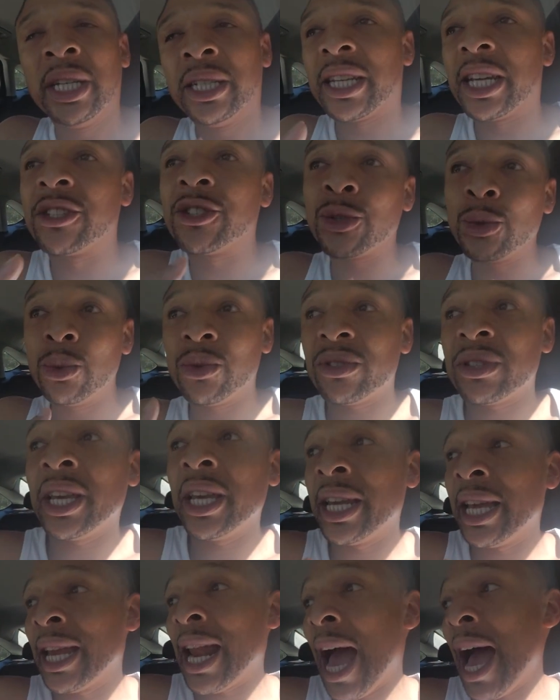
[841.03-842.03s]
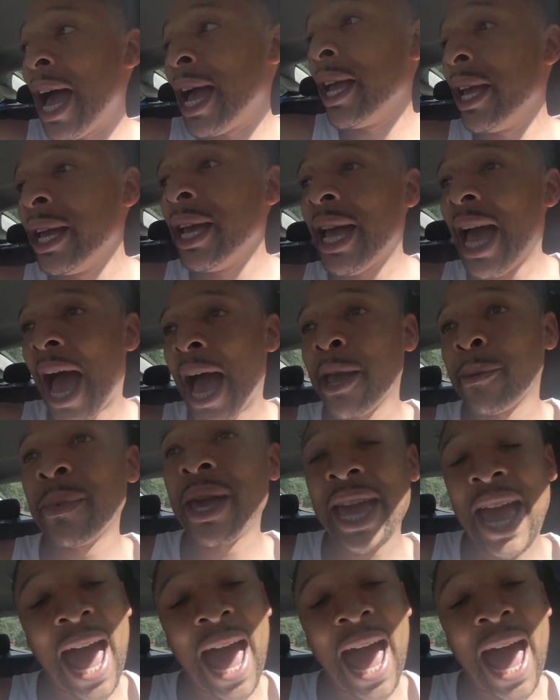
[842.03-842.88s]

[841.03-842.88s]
that you say that I may